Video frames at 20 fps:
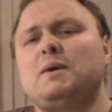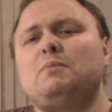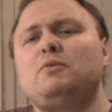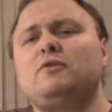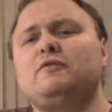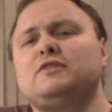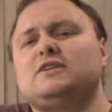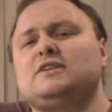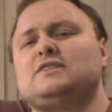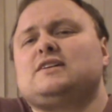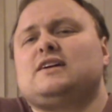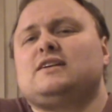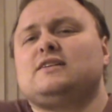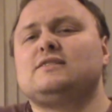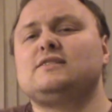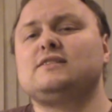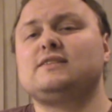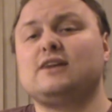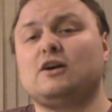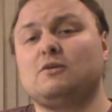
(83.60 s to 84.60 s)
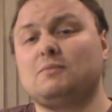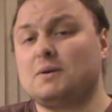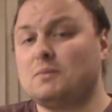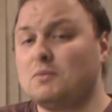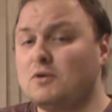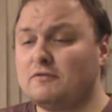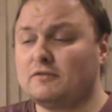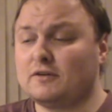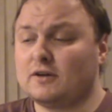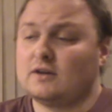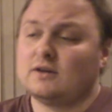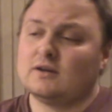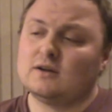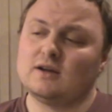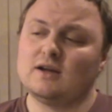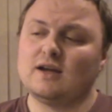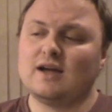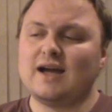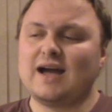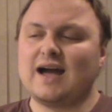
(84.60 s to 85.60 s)
my brother decided to tell my mother
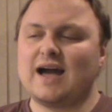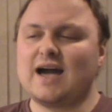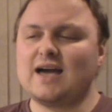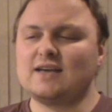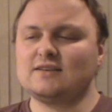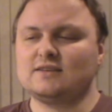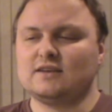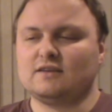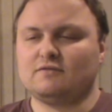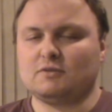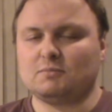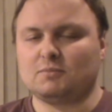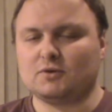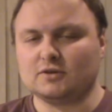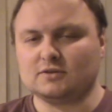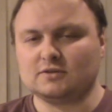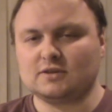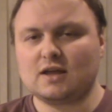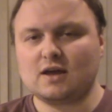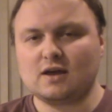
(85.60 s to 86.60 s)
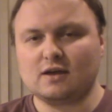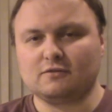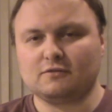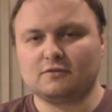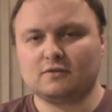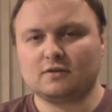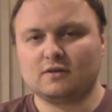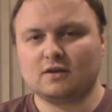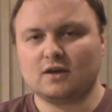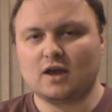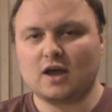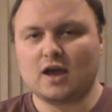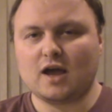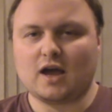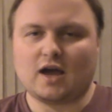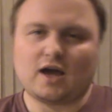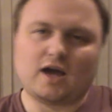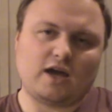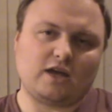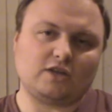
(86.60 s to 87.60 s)
I saved the boy's life,
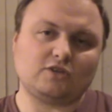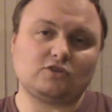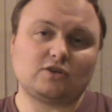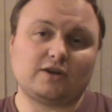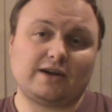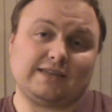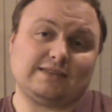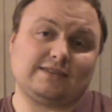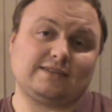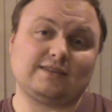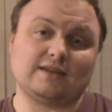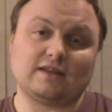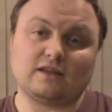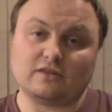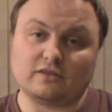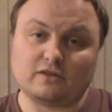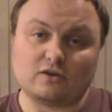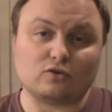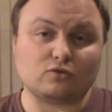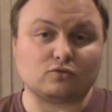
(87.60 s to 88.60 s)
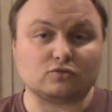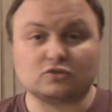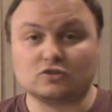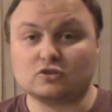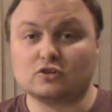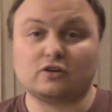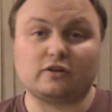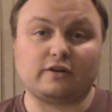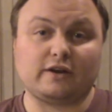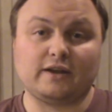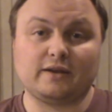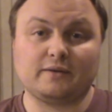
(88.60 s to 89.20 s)
and so I had to tell her the whole story.